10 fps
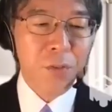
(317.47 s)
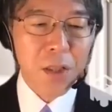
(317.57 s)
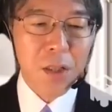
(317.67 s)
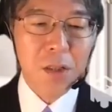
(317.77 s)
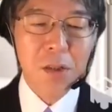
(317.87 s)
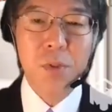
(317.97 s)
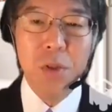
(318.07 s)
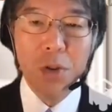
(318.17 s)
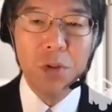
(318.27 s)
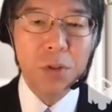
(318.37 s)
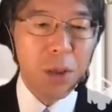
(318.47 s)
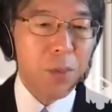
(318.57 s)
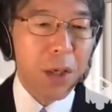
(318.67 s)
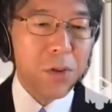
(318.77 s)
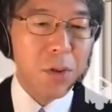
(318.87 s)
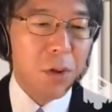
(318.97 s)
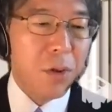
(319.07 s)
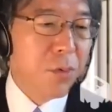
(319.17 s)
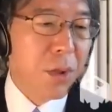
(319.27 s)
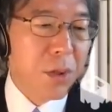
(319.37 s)
phases of
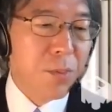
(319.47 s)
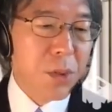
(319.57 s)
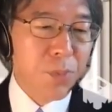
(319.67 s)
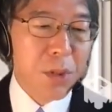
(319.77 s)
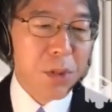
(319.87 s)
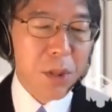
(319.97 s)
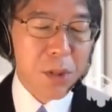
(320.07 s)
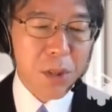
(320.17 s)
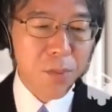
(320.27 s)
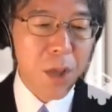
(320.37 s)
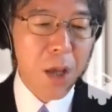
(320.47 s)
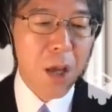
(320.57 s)
two-dimensional quantum spin system,